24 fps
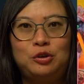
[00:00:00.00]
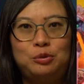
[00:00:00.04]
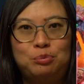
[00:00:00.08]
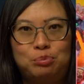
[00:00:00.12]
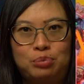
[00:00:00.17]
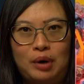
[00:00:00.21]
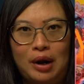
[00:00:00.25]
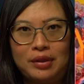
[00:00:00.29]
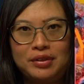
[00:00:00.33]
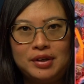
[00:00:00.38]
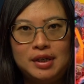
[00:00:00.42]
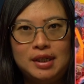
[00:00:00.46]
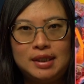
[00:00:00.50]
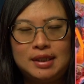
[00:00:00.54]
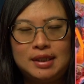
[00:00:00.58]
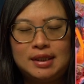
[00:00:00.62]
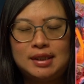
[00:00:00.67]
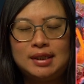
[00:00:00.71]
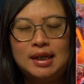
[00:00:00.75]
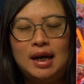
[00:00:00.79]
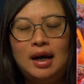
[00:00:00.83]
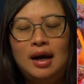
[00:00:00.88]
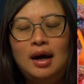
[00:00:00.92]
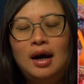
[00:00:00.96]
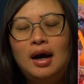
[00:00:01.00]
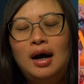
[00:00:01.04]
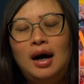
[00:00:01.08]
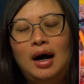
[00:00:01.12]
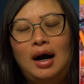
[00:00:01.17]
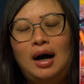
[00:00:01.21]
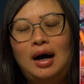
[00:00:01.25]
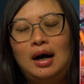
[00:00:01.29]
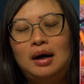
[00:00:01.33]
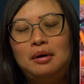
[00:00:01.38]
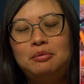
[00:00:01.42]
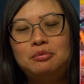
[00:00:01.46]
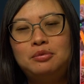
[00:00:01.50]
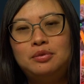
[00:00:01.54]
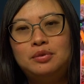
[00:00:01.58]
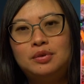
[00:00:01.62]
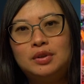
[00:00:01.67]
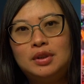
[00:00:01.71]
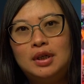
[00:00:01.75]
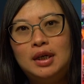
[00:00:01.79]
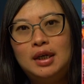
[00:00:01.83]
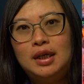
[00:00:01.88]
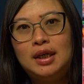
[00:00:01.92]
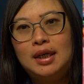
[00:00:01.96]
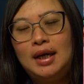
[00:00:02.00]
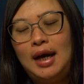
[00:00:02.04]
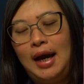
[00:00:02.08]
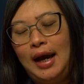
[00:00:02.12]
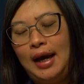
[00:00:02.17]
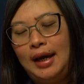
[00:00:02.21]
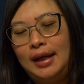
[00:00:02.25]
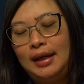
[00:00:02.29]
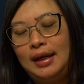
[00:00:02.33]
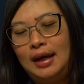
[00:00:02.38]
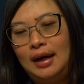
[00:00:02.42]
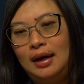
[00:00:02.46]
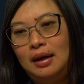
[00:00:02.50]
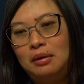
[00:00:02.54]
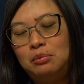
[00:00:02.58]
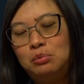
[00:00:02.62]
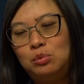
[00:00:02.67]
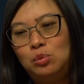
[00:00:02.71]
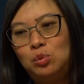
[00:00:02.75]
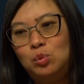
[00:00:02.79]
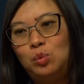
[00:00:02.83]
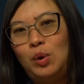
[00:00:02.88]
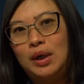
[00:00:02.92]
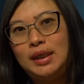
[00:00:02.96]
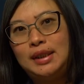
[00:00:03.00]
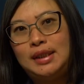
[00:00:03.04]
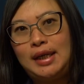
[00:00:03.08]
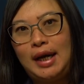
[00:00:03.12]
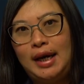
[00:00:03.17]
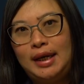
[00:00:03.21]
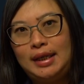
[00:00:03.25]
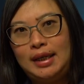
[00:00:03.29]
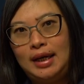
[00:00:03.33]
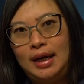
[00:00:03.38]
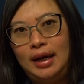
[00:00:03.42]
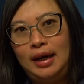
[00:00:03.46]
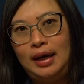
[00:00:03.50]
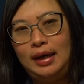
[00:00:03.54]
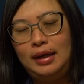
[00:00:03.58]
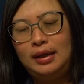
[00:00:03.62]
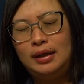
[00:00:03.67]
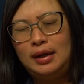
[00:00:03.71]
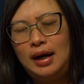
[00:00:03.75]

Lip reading: good brothers. And one day they